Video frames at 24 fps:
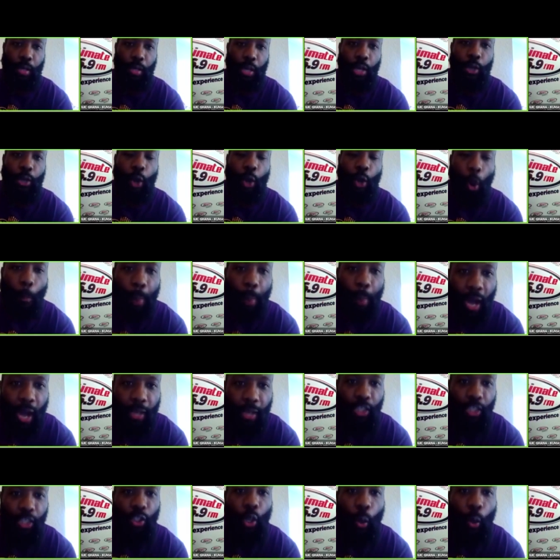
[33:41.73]
No
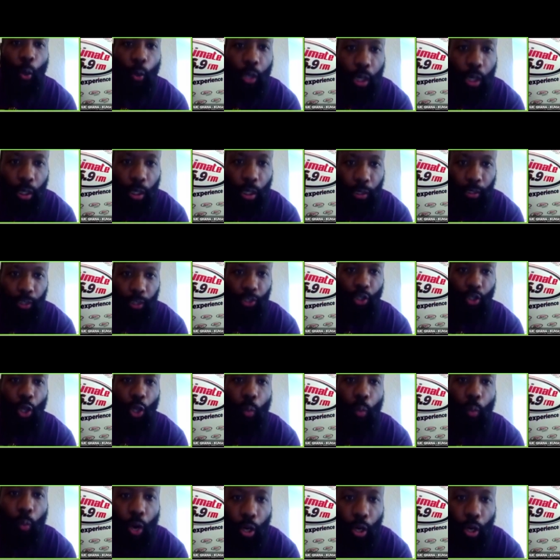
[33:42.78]
buying, no cooking,
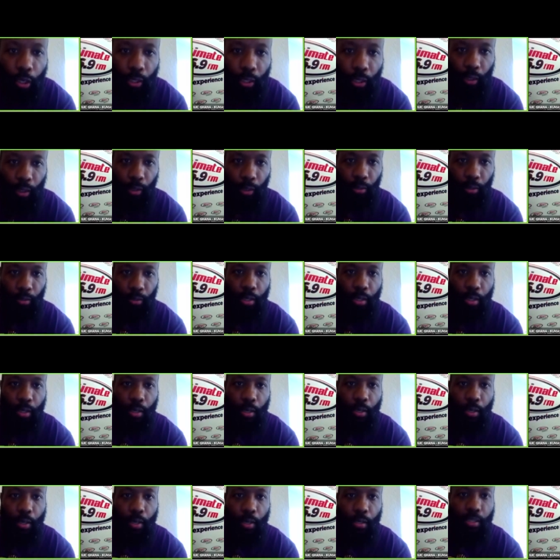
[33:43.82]
no working.
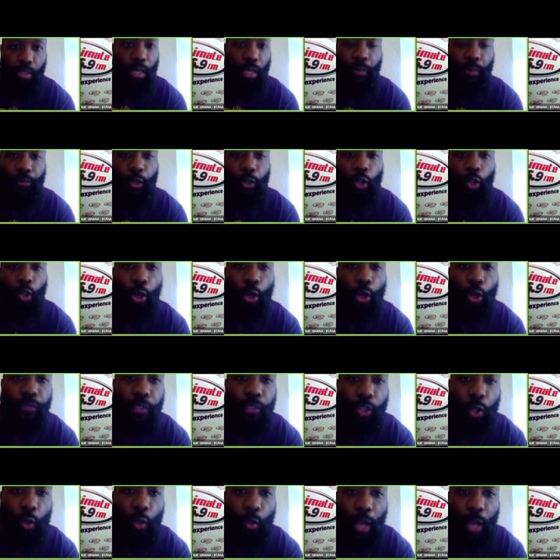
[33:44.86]
Some of you don't
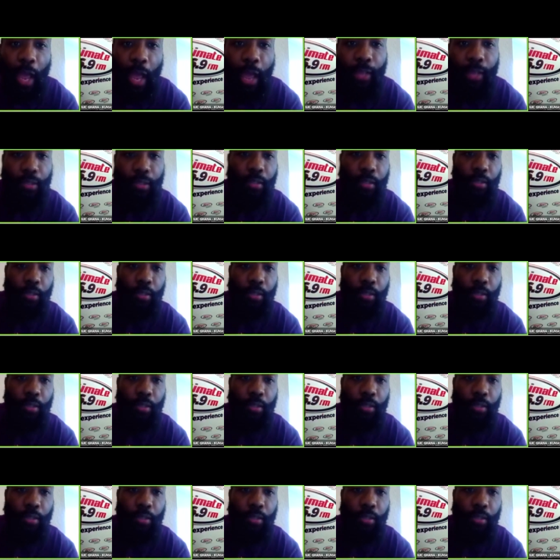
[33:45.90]
even do that.